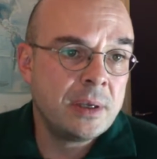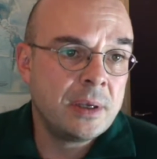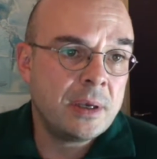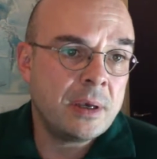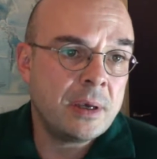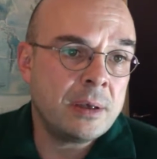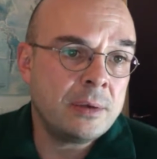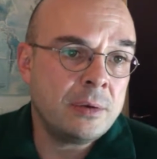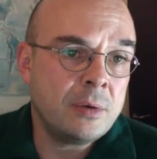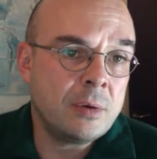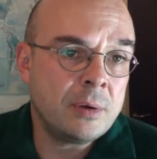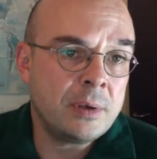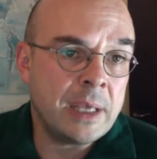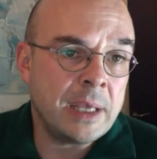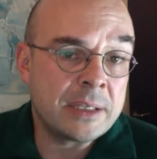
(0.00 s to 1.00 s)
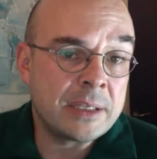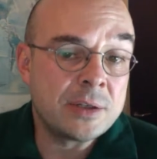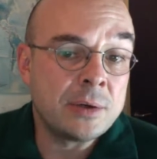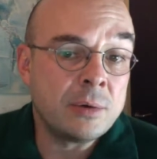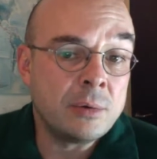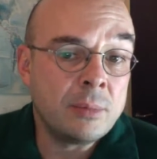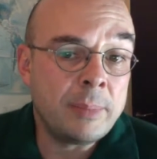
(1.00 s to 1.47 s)
The
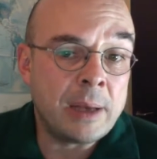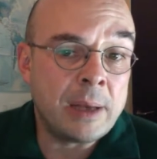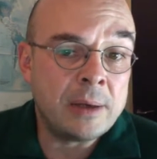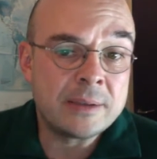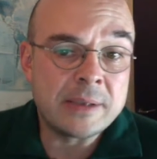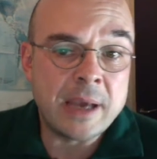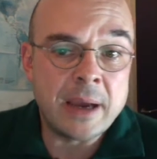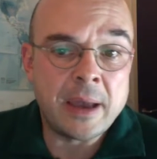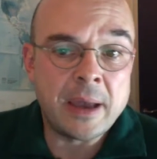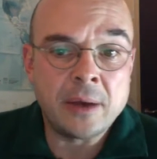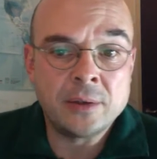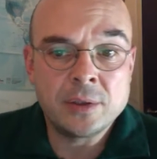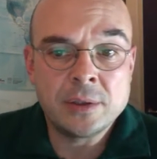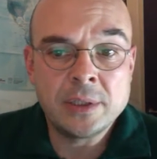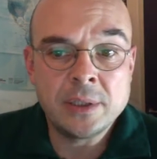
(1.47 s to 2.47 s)
external ballots are counted